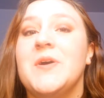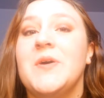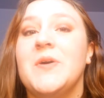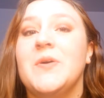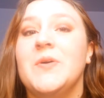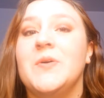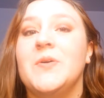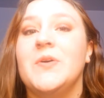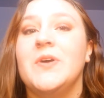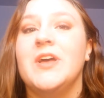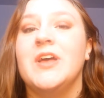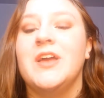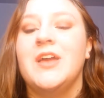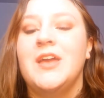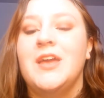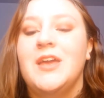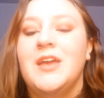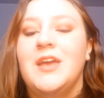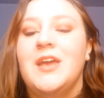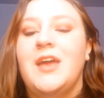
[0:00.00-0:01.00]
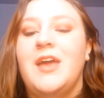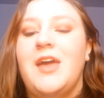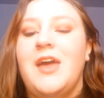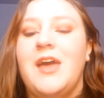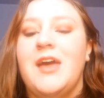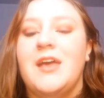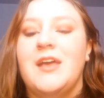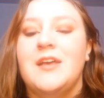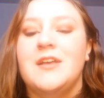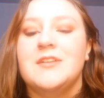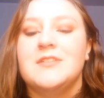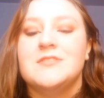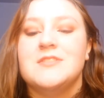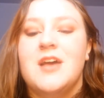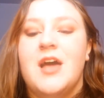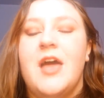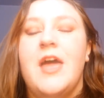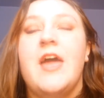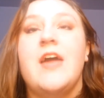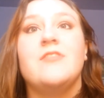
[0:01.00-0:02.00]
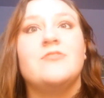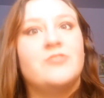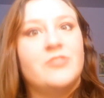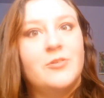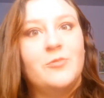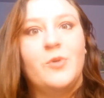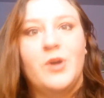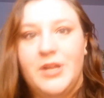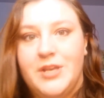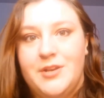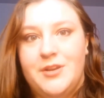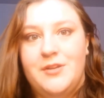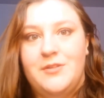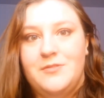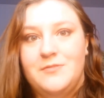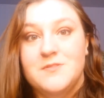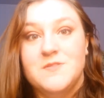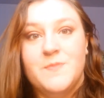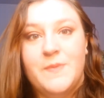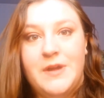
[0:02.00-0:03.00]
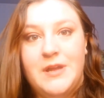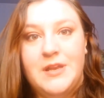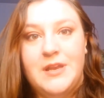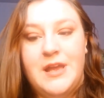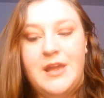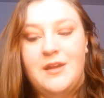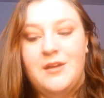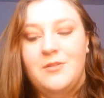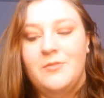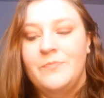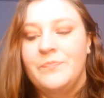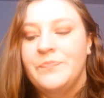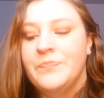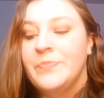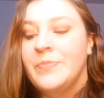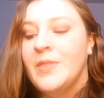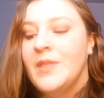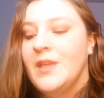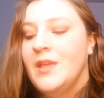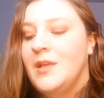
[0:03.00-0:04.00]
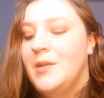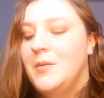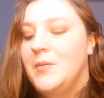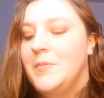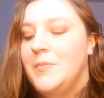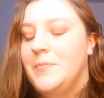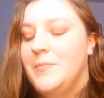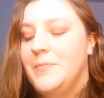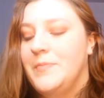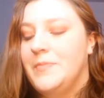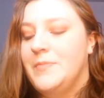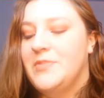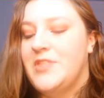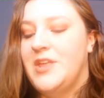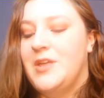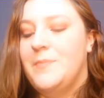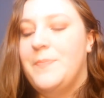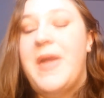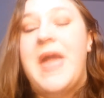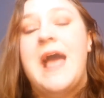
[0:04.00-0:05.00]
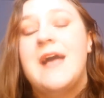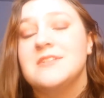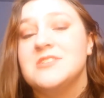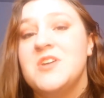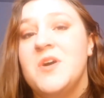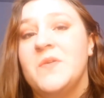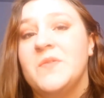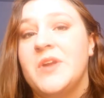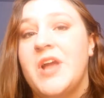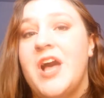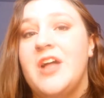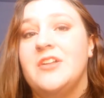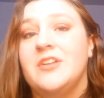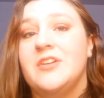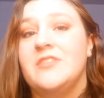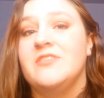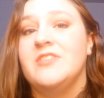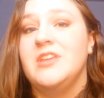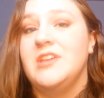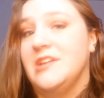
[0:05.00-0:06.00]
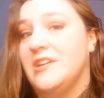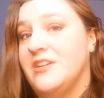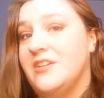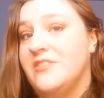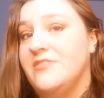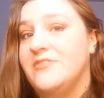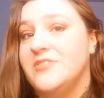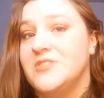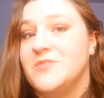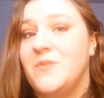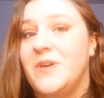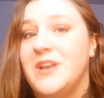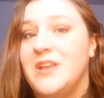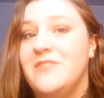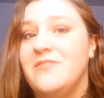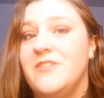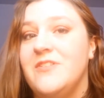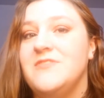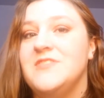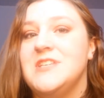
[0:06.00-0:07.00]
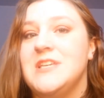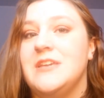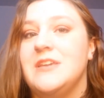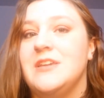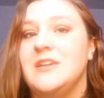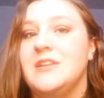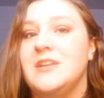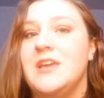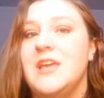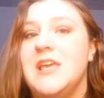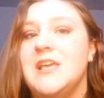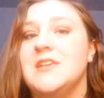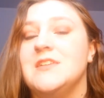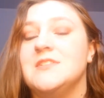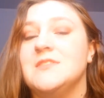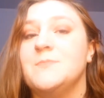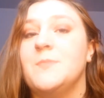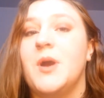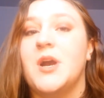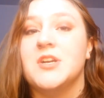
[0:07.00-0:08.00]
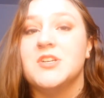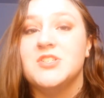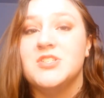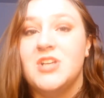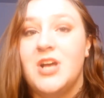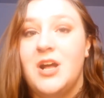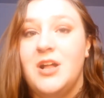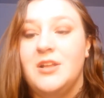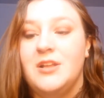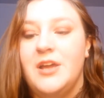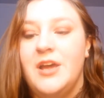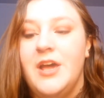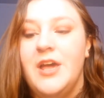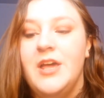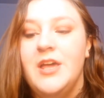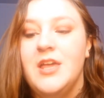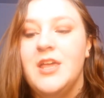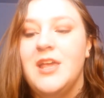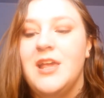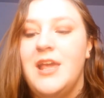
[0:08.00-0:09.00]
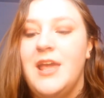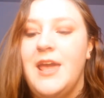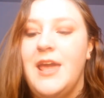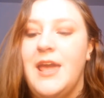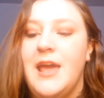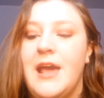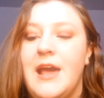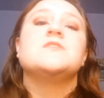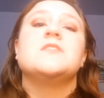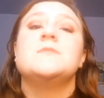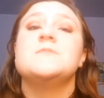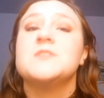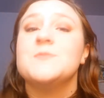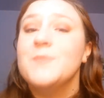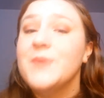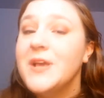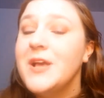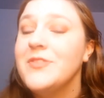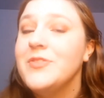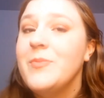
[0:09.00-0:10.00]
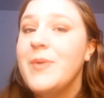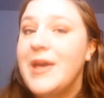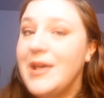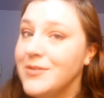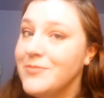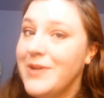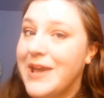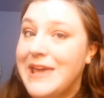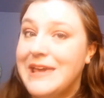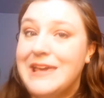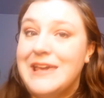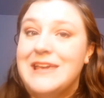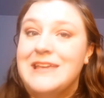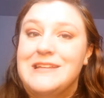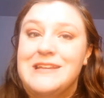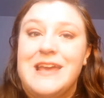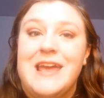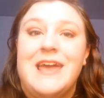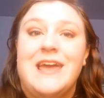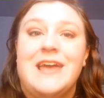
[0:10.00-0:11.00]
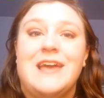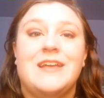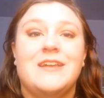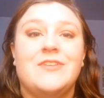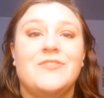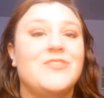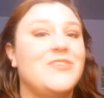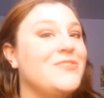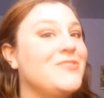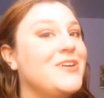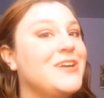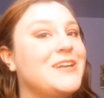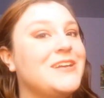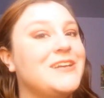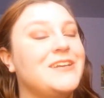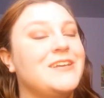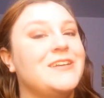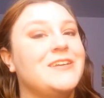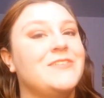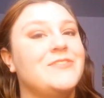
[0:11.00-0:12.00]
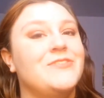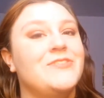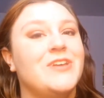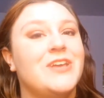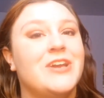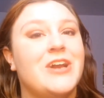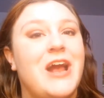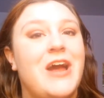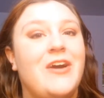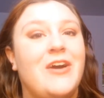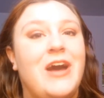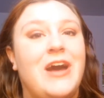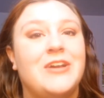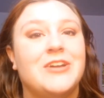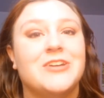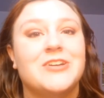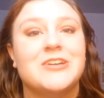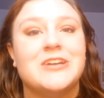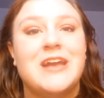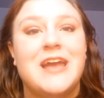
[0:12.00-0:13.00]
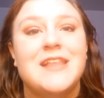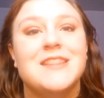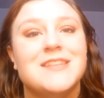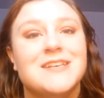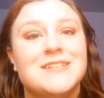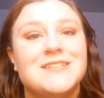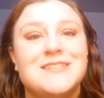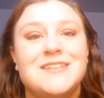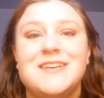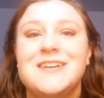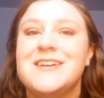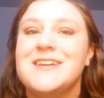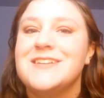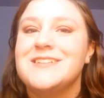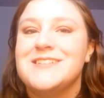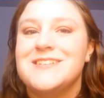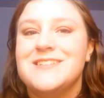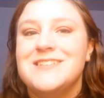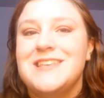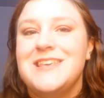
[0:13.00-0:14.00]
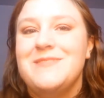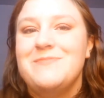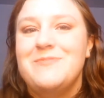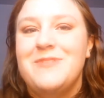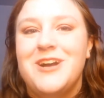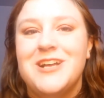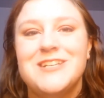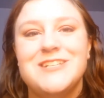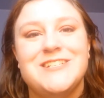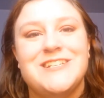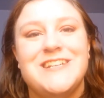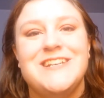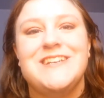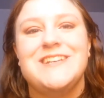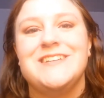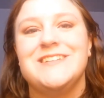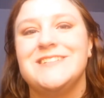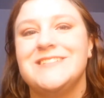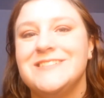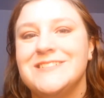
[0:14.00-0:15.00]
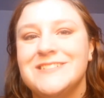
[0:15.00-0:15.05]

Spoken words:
So, as everyone knows by now, the Pantone color of the year for 2015 is Marsala. So I'm jumping on the bandwagon, and if you want to figure out how to create this look, just keep watching.